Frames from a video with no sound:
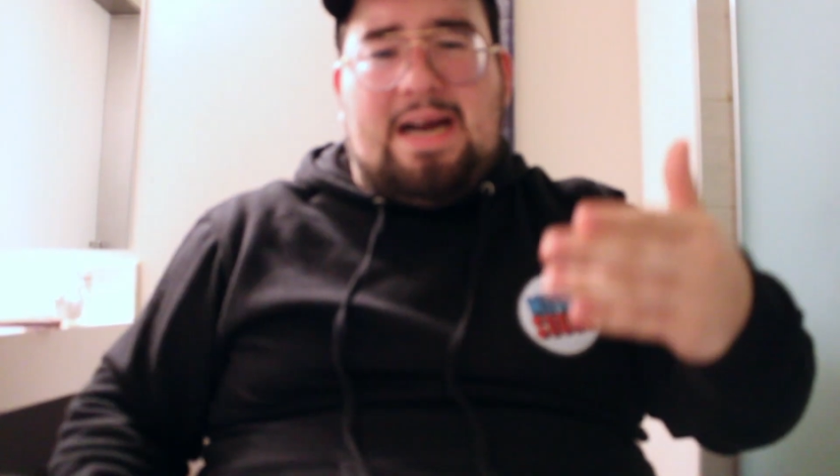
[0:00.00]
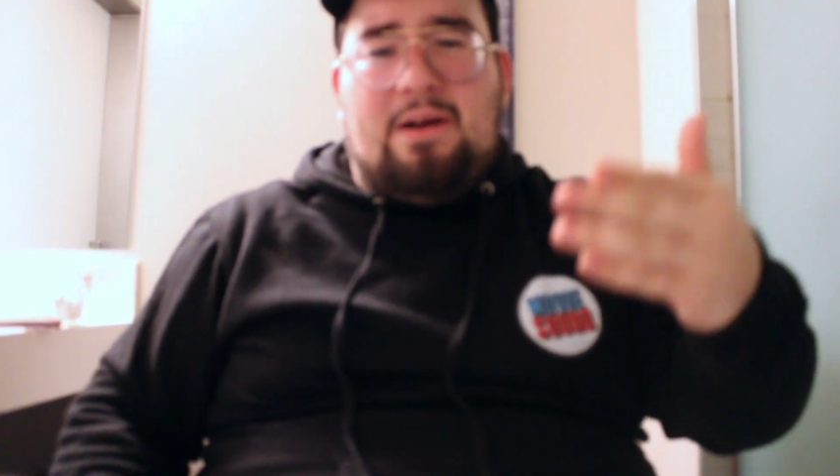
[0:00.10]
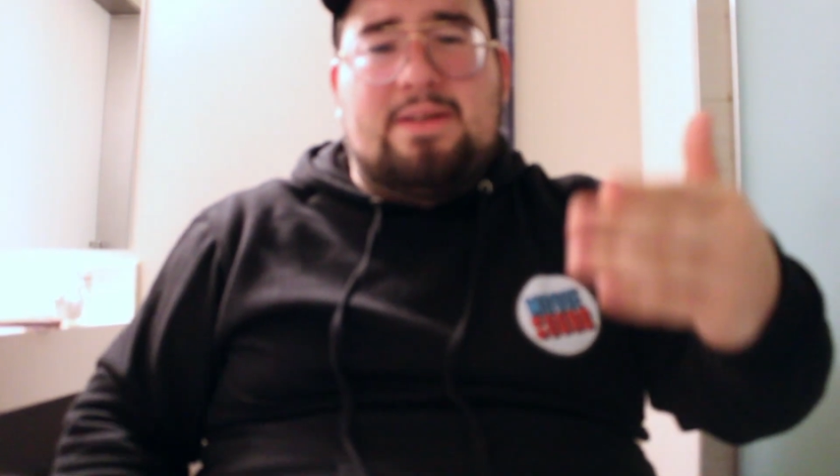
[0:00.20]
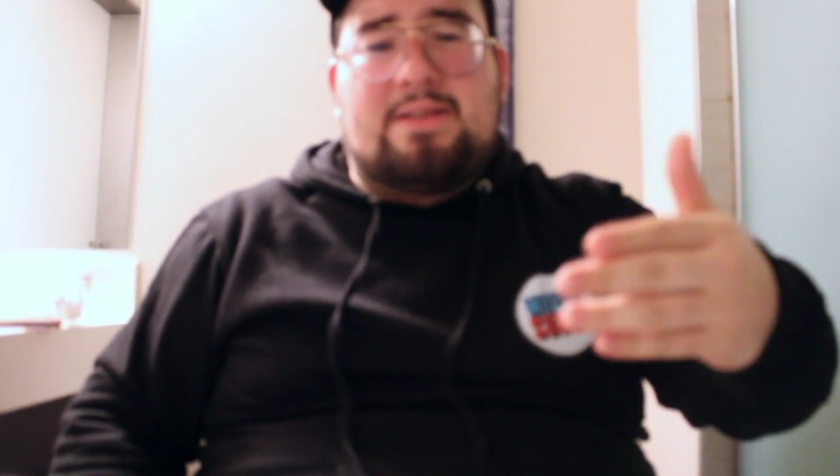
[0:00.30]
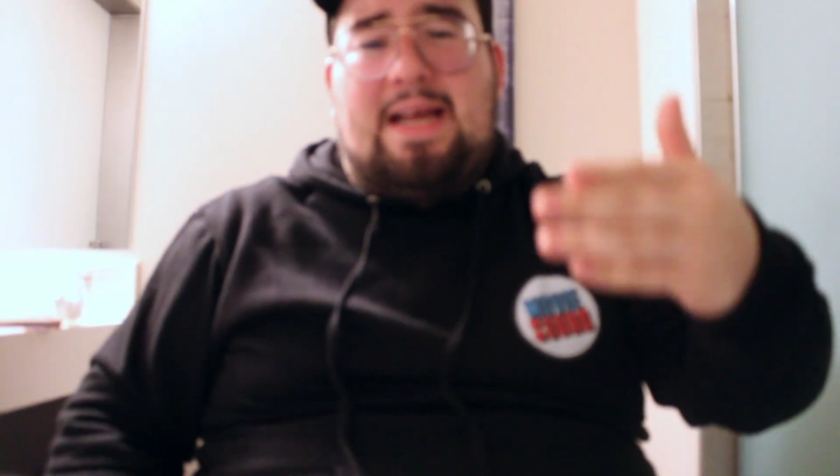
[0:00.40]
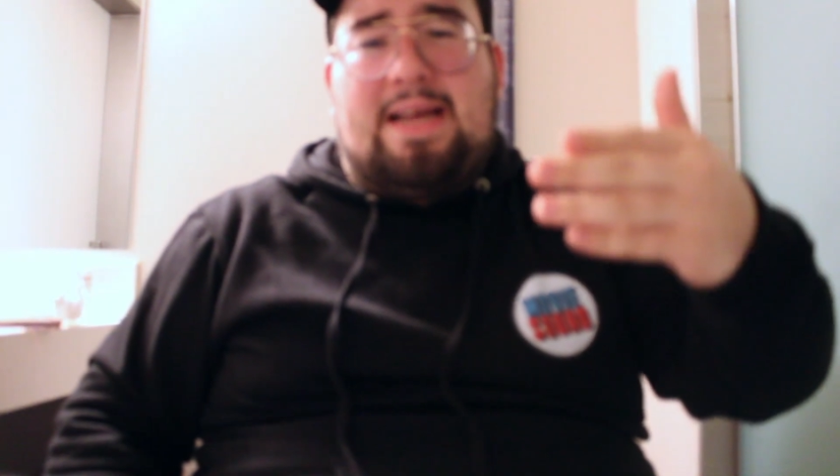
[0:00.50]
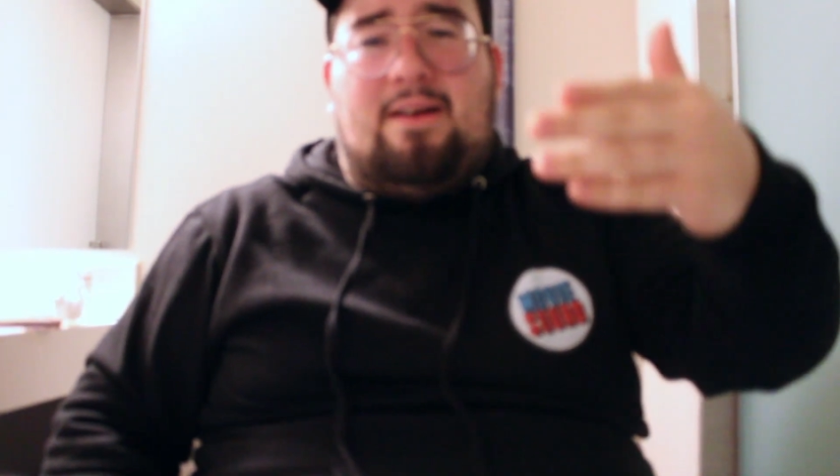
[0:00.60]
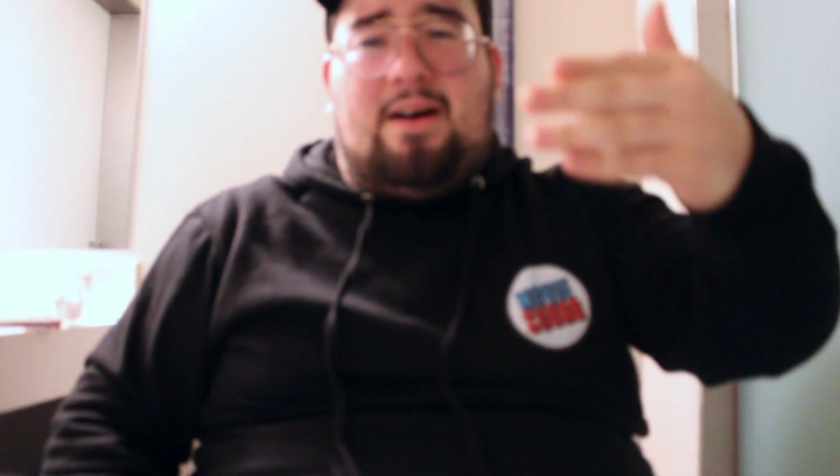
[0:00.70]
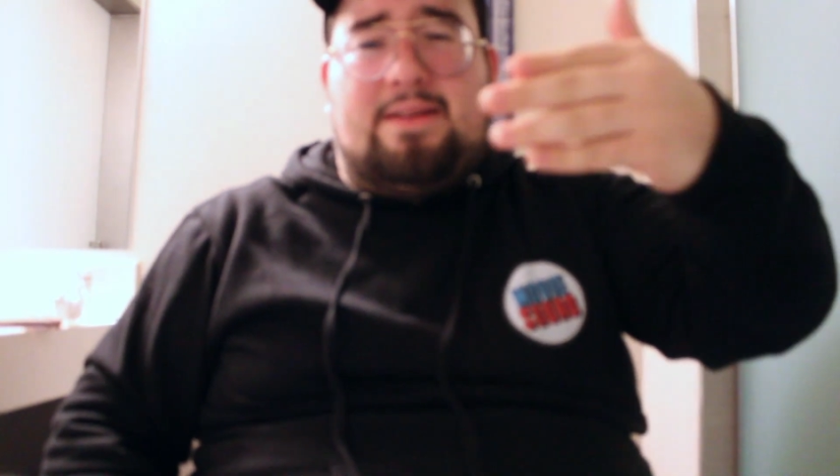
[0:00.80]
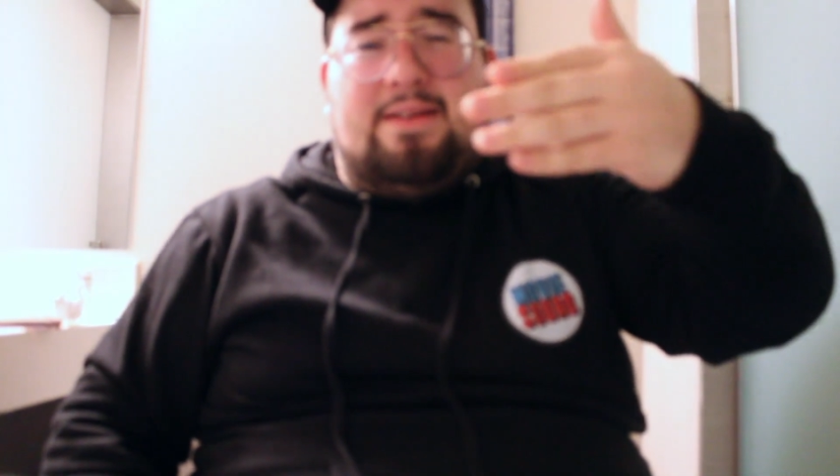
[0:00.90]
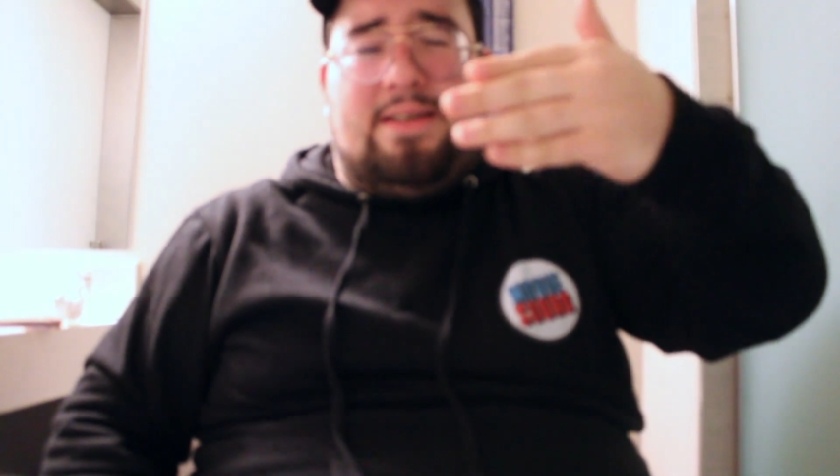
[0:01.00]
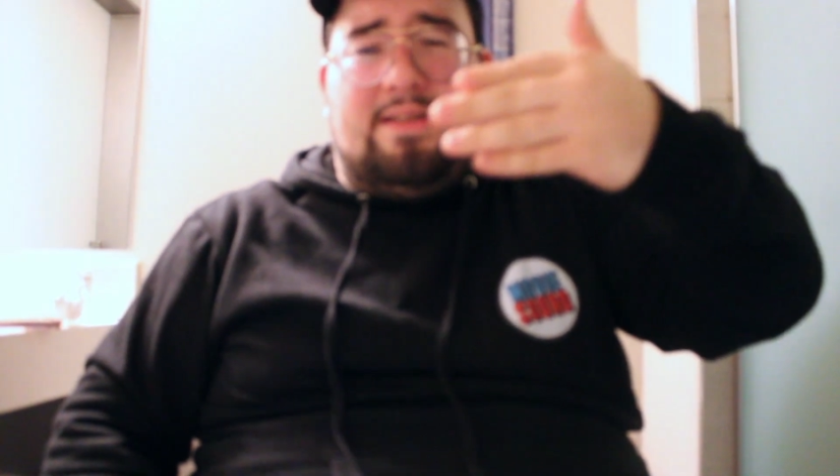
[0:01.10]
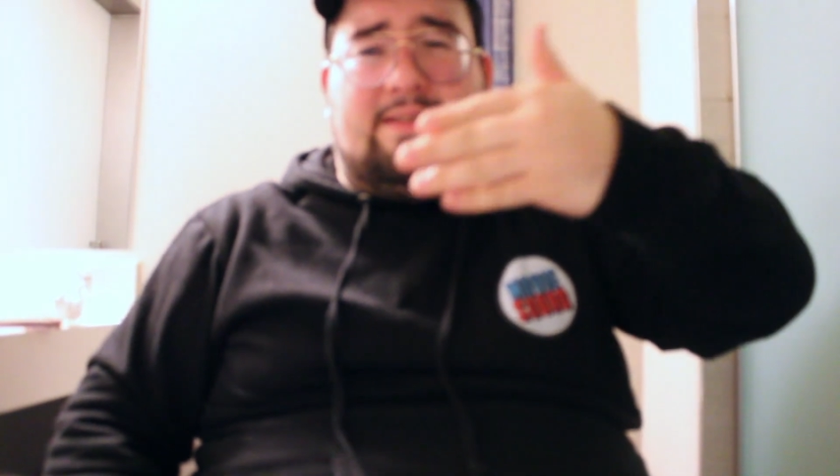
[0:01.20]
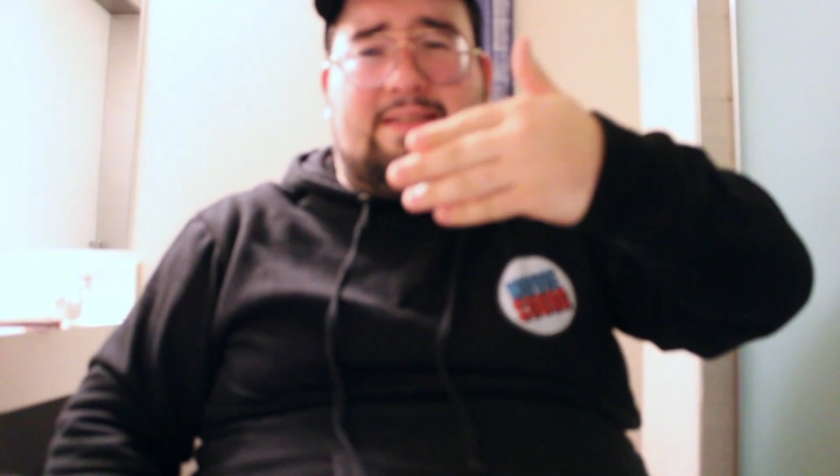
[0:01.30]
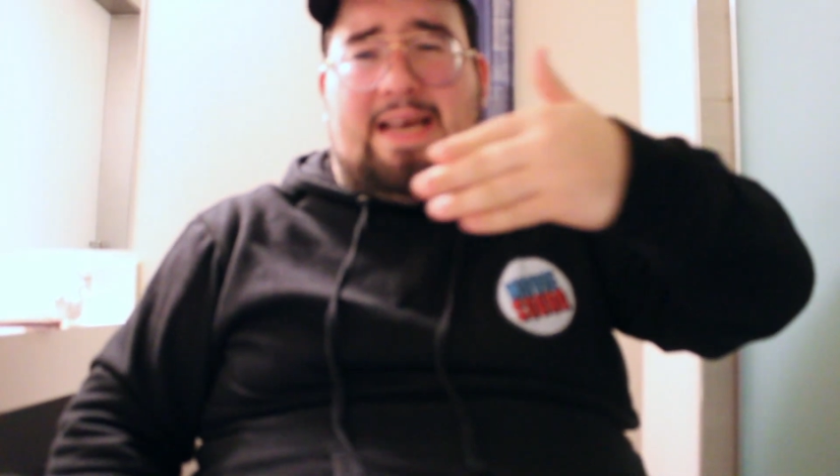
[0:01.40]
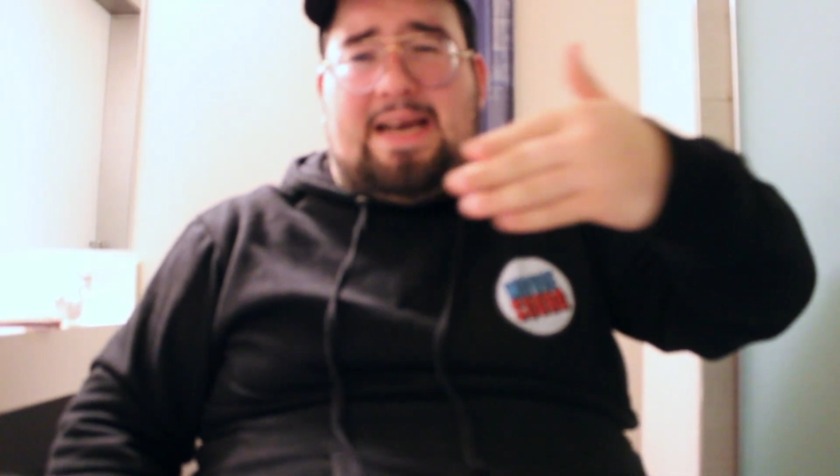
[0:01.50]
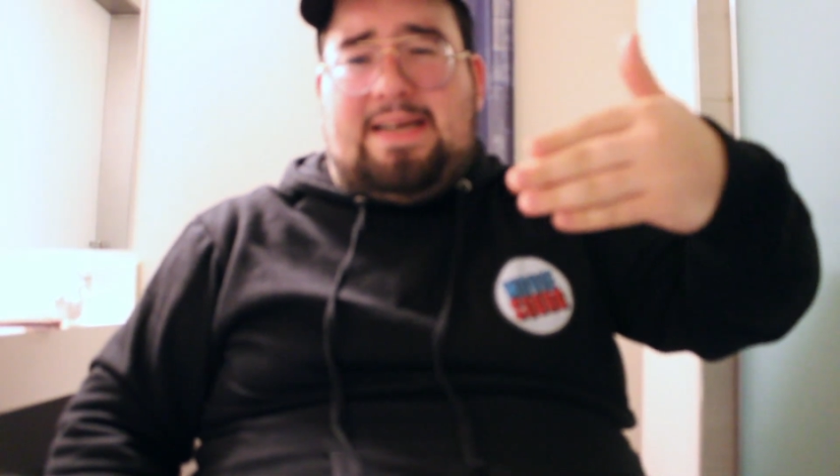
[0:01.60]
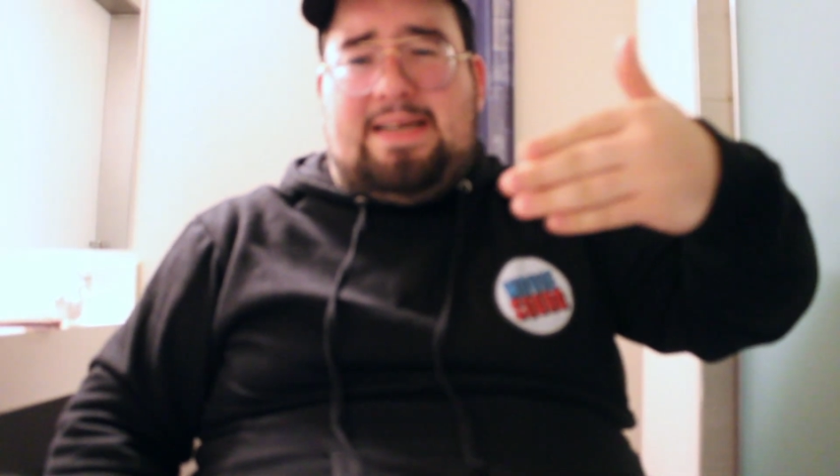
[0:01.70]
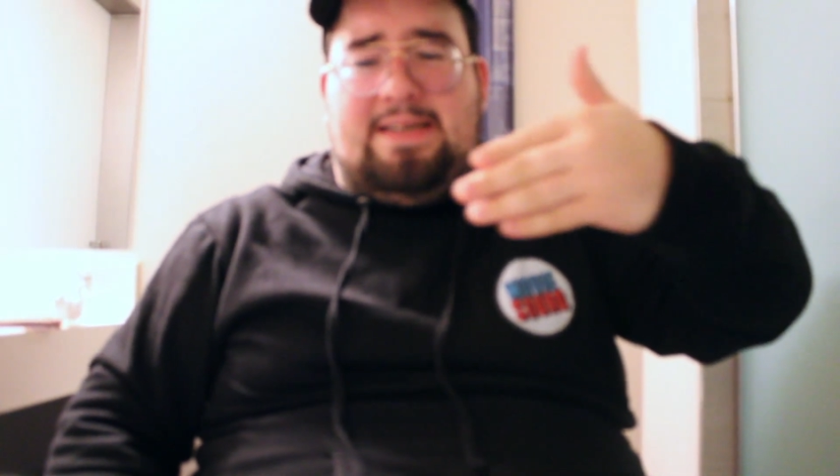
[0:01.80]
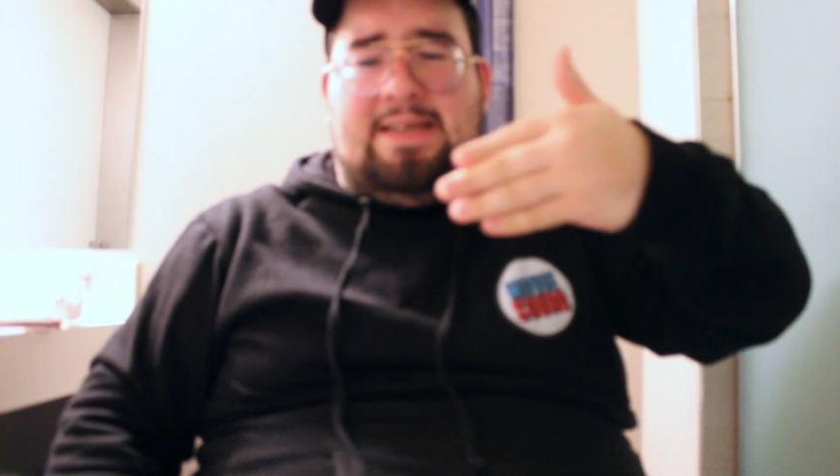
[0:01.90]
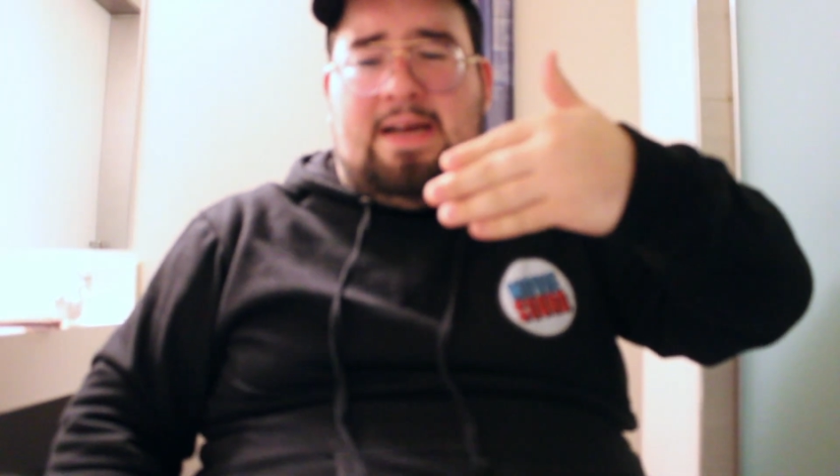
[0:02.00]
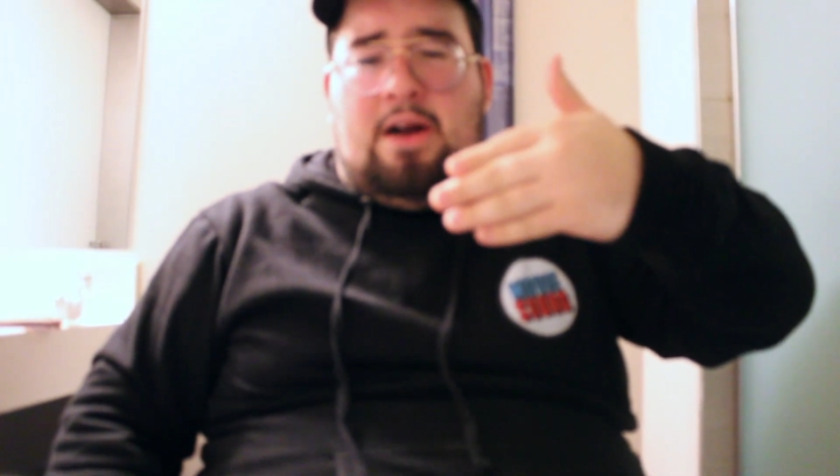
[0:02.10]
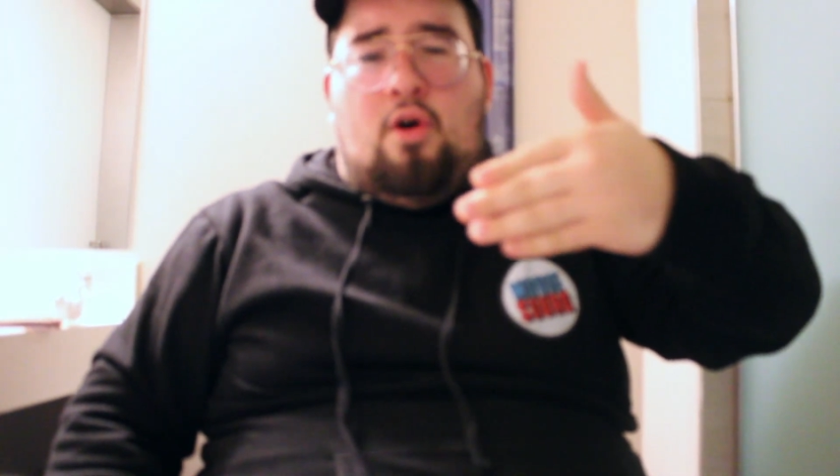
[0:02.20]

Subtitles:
I was like on the second